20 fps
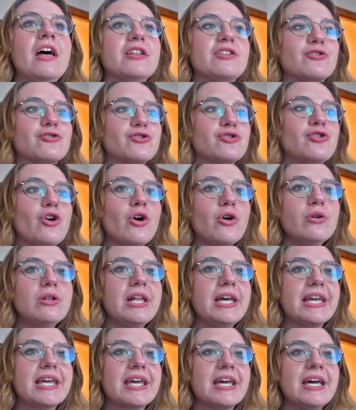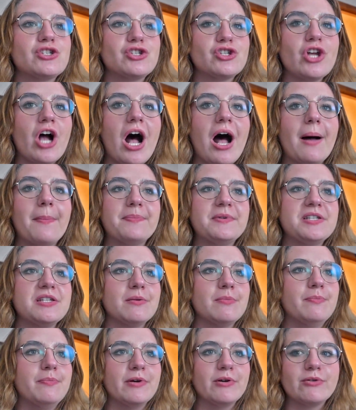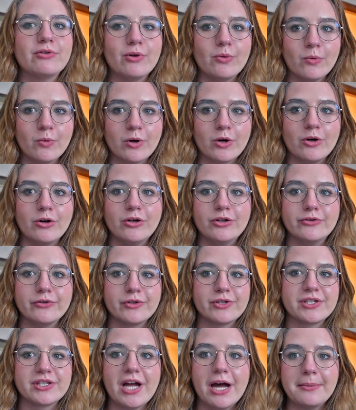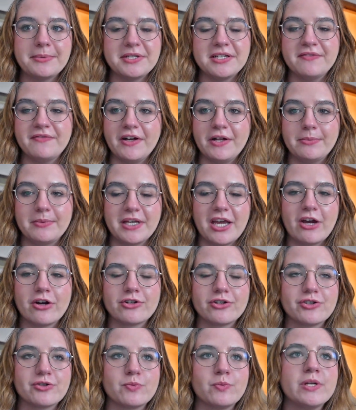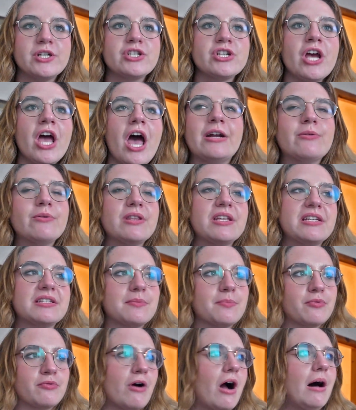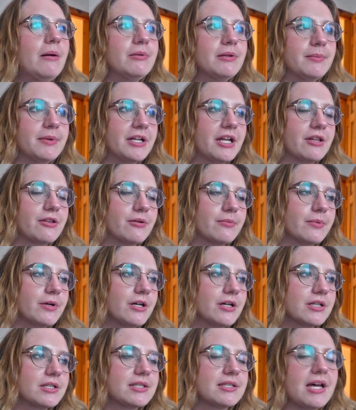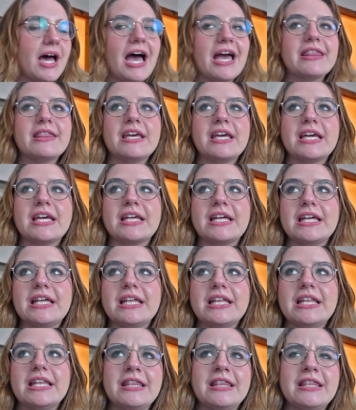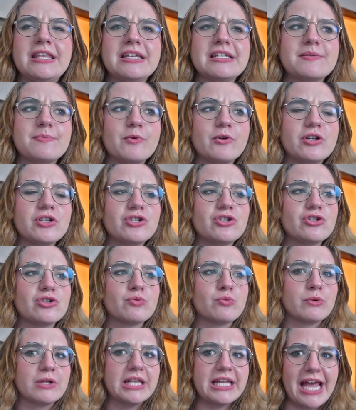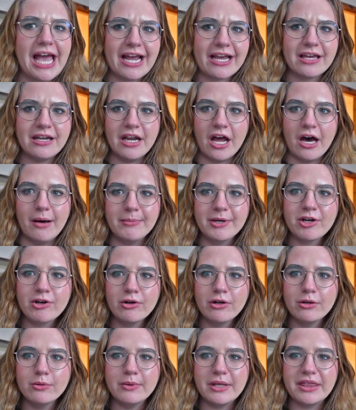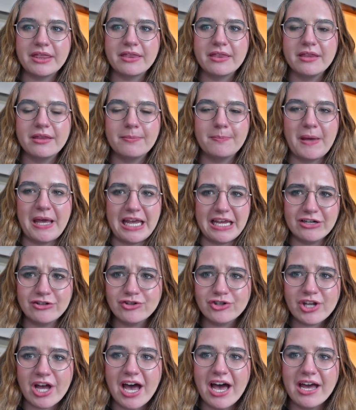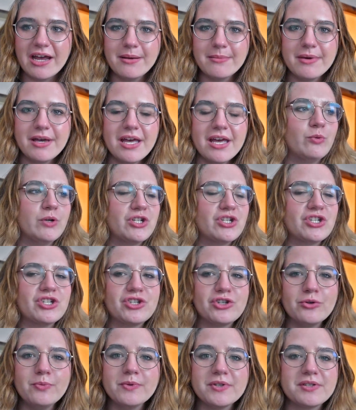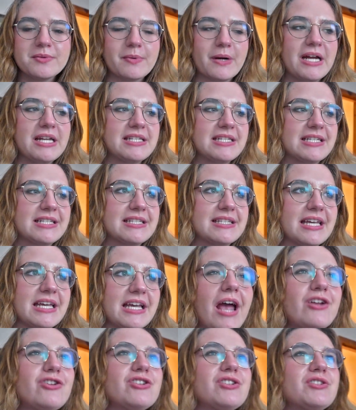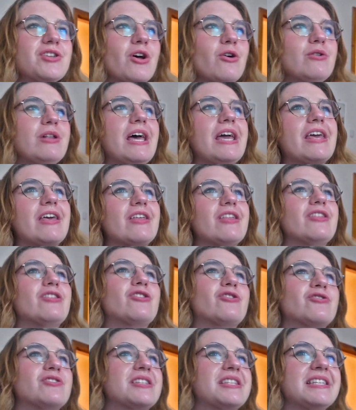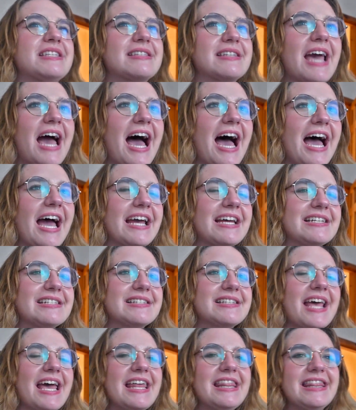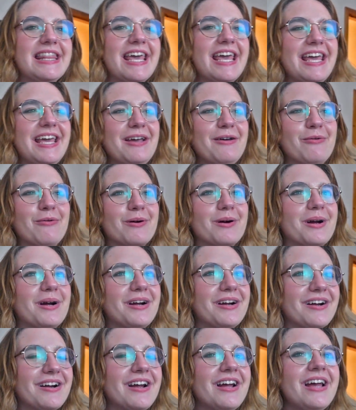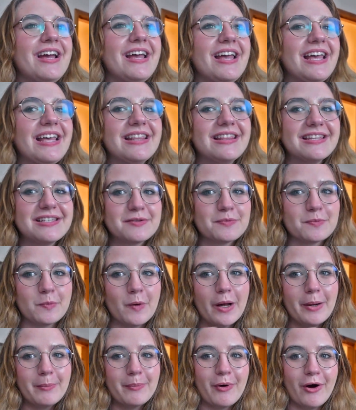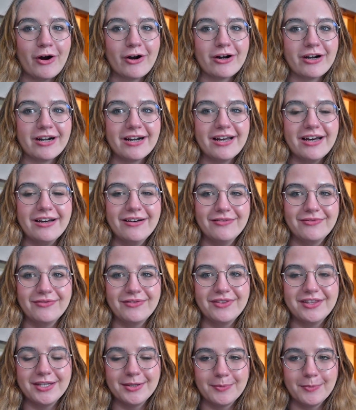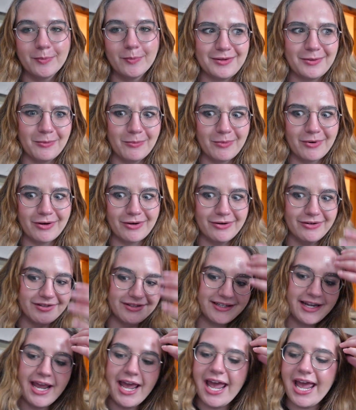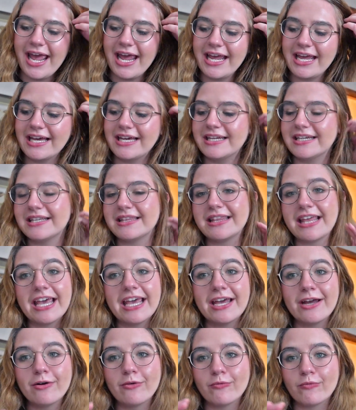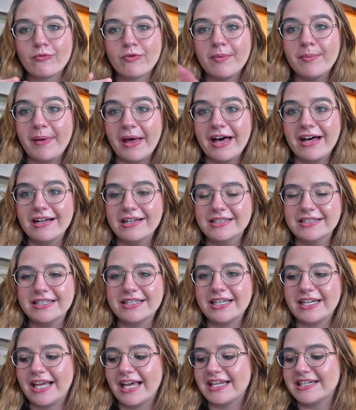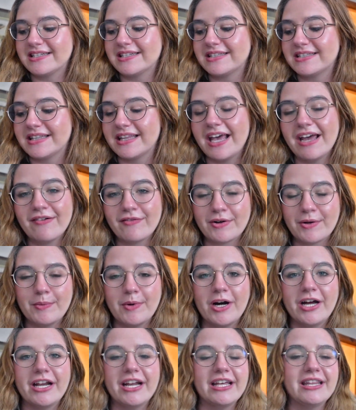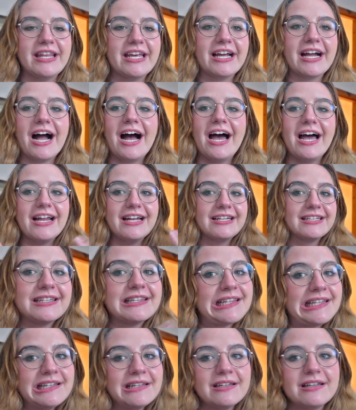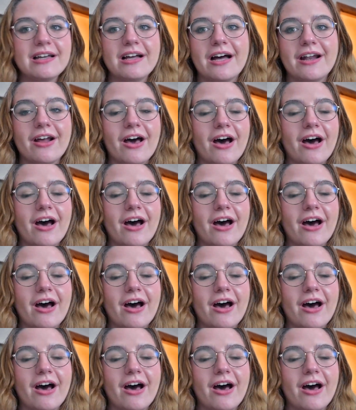If there's no, like, stop to build the world or stop to develop the characters, which I don't think is a problem in other books. I think this book is just really economical with page time, which is super surprising because like I just know like there's these guys and they were in this one part of the world and they rebel against everyone and they got cut